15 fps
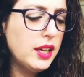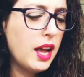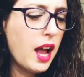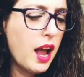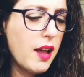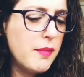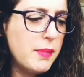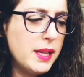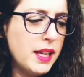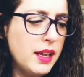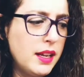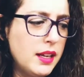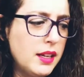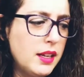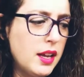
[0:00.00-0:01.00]
I've
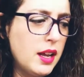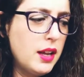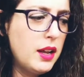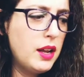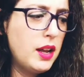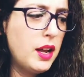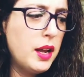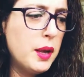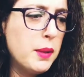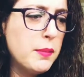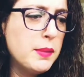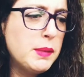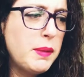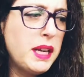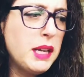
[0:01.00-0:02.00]
been
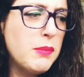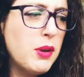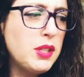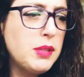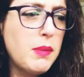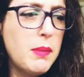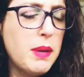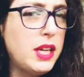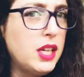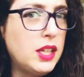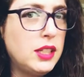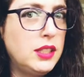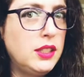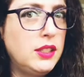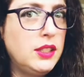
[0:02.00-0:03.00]
spending most of my money
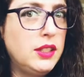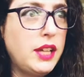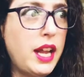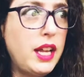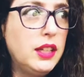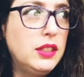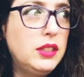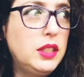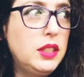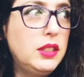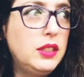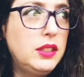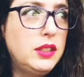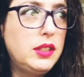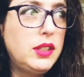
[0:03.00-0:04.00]
on like
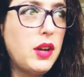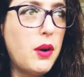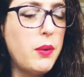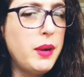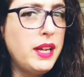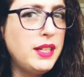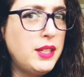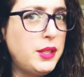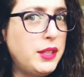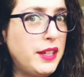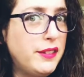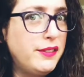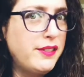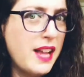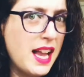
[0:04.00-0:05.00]
going to
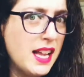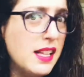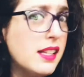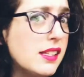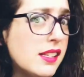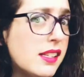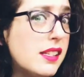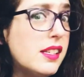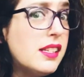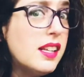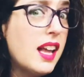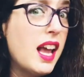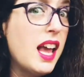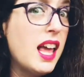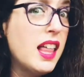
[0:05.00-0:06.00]
events
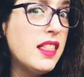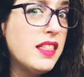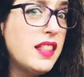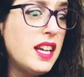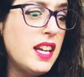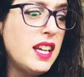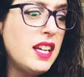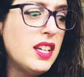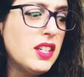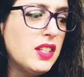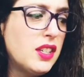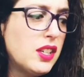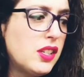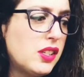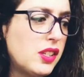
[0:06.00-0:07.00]
and things,
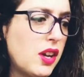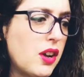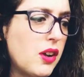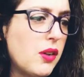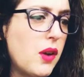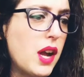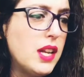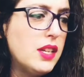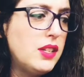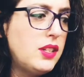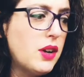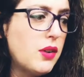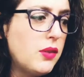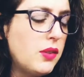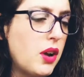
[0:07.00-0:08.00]
so I
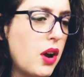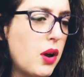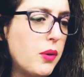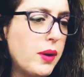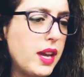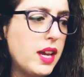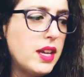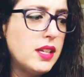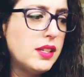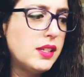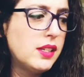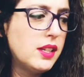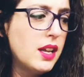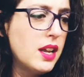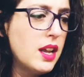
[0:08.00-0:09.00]
don't always